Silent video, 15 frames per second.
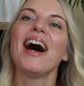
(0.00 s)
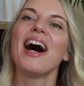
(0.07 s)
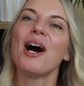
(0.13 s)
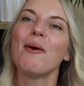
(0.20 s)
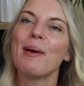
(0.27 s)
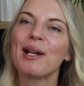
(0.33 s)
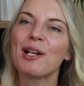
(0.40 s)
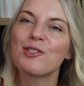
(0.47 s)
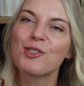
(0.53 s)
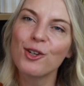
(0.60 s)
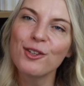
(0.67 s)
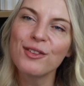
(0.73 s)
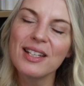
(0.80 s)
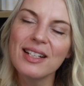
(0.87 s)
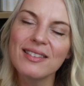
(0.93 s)
um, and I
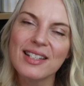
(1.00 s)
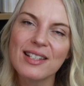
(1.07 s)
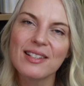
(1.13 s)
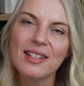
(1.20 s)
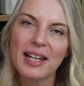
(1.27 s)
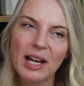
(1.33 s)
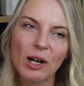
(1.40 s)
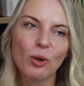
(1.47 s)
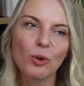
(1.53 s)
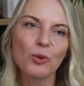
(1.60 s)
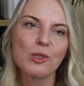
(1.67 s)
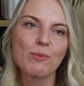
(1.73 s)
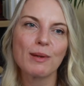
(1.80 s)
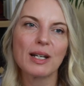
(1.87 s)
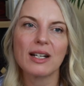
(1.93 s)
don't think this
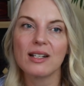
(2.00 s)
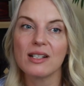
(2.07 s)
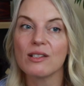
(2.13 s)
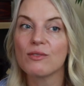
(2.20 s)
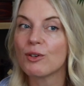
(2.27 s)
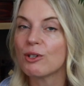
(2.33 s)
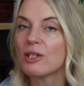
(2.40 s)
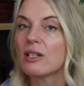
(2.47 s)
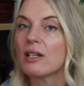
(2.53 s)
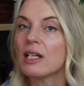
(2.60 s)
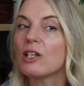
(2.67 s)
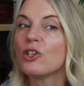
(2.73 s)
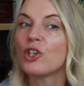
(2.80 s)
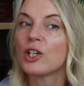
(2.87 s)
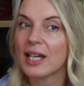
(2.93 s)
yells but it is very
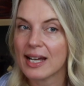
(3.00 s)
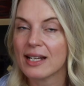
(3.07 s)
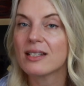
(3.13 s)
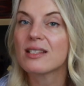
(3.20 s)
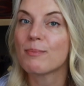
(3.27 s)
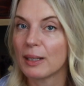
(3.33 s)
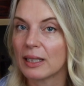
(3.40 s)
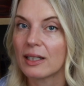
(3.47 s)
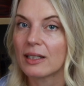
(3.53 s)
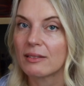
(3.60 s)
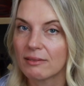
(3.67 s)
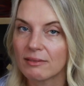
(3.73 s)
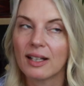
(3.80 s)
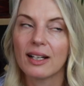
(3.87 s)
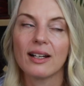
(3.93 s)
it, you can smell it
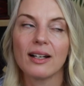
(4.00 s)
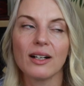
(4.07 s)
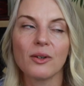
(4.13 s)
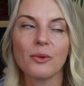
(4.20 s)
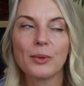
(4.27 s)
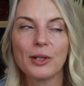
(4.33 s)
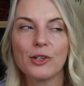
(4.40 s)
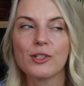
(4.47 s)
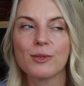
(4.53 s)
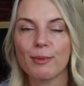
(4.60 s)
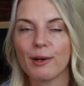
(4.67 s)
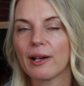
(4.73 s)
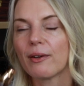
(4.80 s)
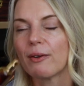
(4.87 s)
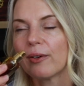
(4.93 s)
uh, when you
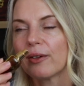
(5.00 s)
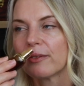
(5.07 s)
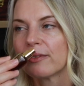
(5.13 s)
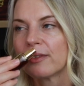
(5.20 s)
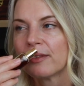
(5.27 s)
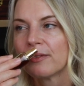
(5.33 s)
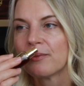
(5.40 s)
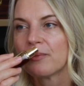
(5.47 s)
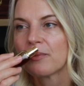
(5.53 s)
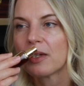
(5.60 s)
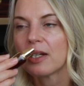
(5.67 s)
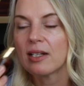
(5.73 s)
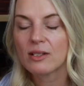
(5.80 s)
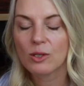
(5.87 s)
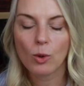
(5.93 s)
spray it on
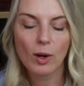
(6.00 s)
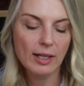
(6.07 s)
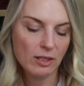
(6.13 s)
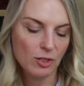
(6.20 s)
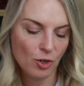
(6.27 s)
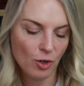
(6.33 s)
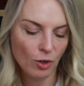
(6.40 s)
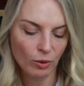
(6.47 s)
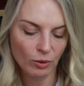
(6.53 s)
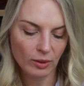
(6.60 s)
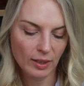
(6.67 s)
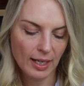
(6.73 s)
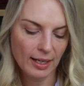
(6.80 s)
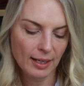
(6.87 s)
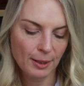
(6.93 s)
it is quite
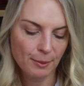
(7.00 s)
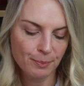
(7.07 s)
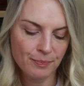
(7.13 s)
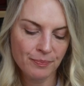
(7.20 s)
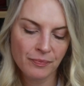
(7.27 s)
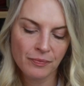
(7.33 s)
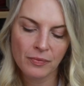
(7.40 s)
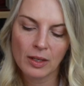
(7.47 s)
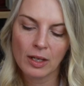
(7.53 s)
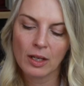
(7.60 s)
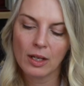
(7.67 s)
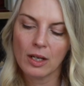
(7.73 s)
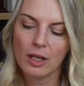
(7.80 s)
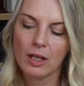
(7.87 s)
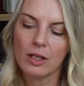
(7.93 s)
strong um,
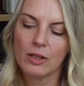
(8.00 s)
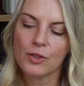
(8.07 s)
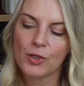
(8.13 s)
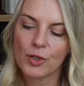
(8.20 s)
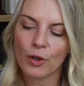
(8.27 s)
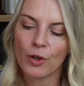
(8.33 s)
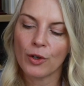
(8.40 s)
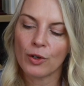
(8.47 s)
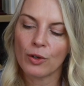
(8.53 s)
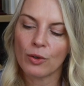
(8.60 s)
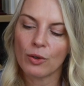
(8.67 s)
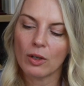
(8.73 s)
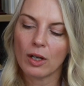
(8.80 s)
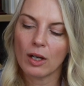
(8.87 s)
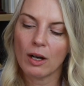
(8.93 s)

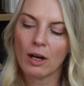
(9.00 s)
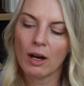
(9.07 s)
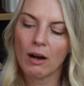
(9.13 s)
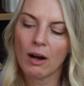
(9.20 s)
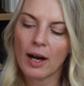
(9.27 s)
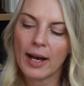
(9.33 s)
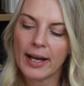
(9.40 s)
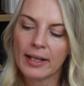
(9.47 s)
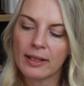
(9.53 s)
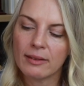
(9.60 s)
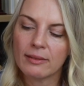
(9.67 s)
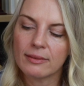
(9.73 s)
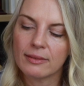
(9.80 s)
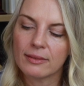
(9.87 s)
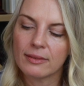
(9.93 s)
so
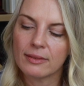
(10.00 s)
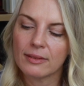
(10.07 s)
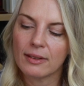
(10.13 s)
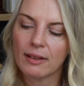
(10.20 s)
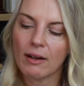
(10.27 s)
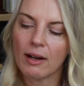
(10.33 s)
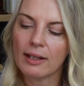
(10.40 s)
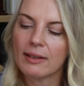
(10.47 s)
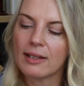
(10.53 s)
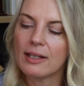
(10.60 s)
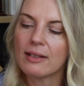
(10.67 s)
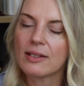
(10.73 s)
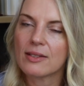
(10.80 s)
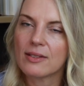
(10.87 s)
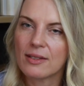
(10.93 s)
I I
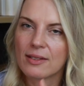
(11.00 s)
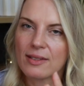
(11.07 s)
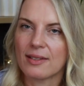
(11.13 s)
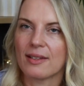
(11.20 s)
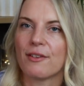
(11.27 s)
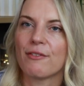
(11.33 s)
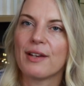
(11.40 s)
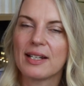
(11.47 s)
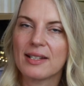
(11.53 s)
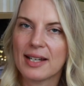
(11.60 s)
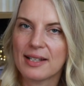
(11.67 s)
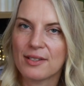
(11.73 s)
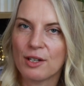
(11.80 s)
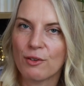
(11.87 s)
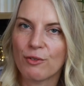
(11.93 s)
think this is a
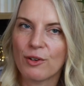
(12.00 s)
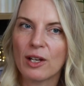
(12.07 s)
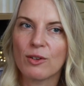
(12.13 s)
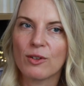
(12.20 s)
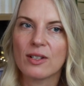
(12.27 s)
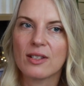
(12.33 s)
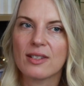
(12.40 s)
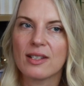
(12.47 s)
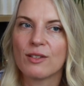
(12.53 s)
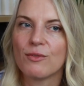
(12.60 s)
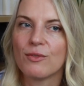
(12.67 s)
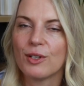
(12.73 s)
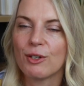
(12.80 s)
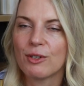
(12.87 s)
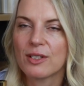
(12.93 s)
fantastic fragrance it's
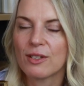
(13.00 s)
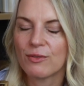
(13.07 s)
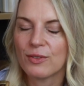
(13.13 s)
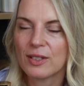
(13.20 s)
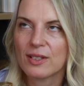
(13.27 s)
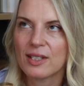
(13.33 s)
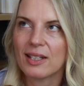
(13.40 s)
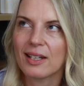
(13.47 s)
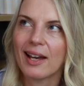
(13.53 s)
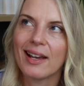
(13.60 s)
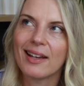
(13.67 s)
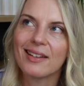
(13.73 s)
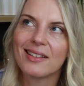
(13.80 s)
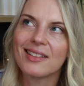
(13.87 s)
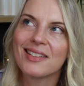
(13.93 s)
very
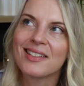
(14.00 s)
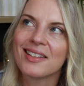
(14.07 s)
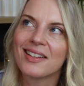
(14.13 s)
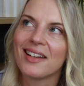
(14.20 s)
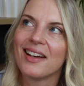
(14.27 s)
sophisticated